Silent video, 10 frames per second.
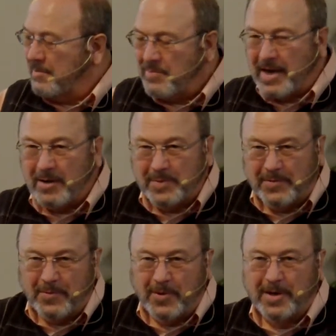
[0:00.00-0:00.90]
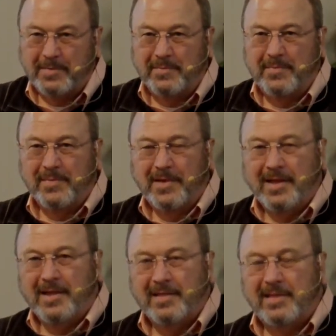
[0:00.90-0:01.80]
and bow before him.
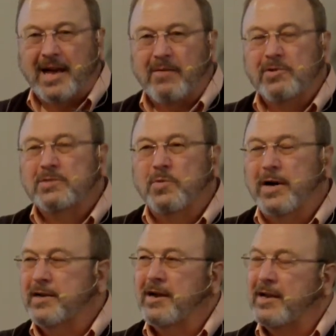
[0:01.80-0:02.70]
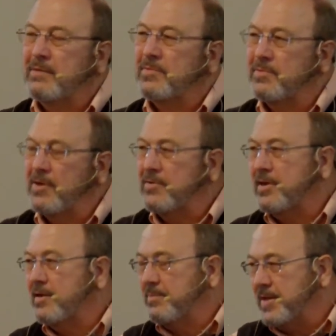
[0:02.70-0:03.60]
That was what got him
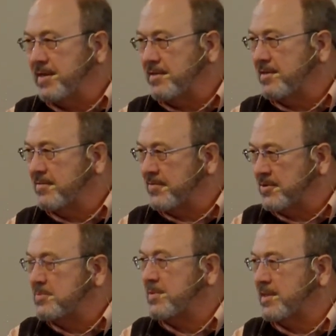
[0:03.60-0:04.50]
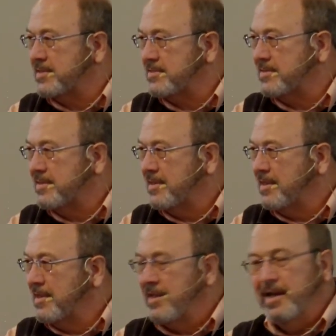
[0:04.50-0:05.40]
thrown in the pit in the first place.
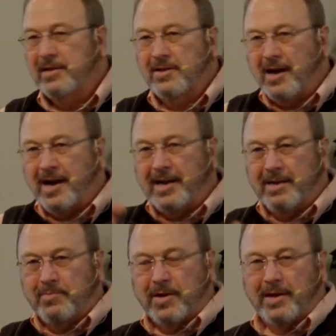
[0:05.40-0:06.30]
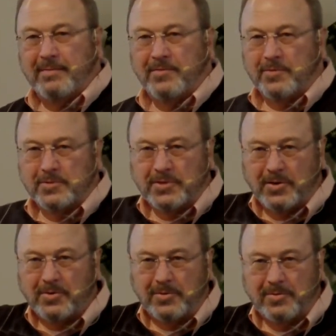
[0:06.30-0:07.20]
And God had brought him full
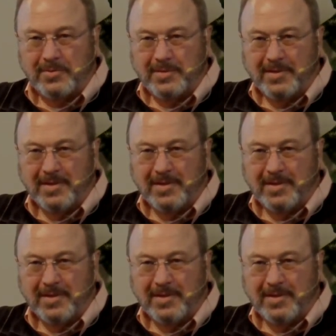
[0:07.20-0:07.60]
circle